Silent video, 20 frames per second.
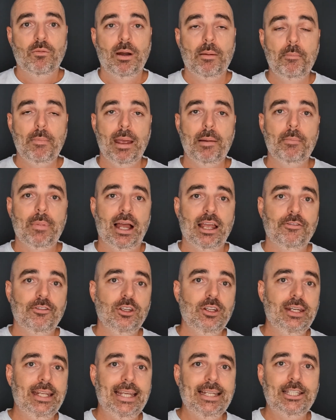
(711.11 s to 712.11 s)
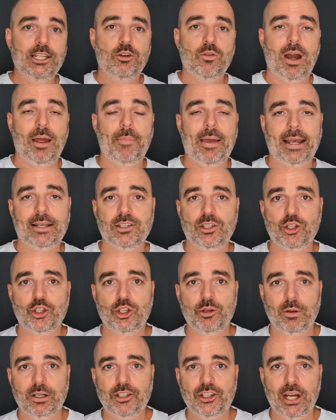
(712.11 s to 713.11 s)
Remember, if you need to grab access
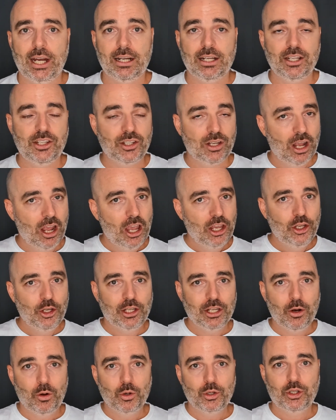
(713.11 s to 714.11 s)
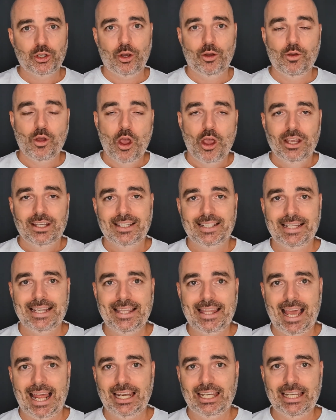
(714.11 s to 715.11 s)
to my checklist, you can also
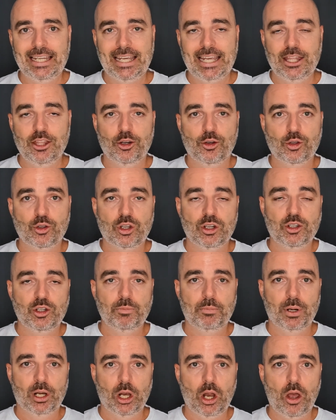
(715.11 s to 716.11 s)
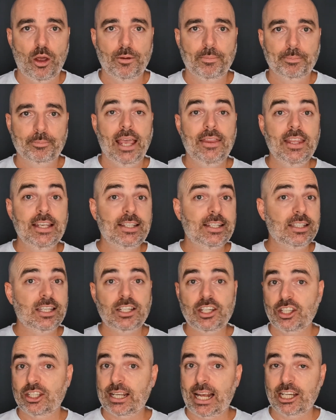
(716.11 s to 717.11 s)
see that link in the description below. And this is a
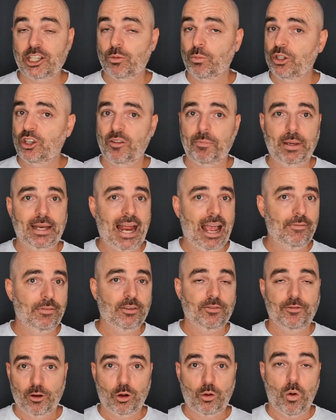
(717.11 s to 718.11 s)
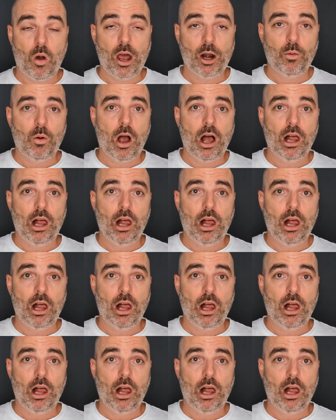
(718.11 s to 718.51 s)
discussion which I've been having for quite a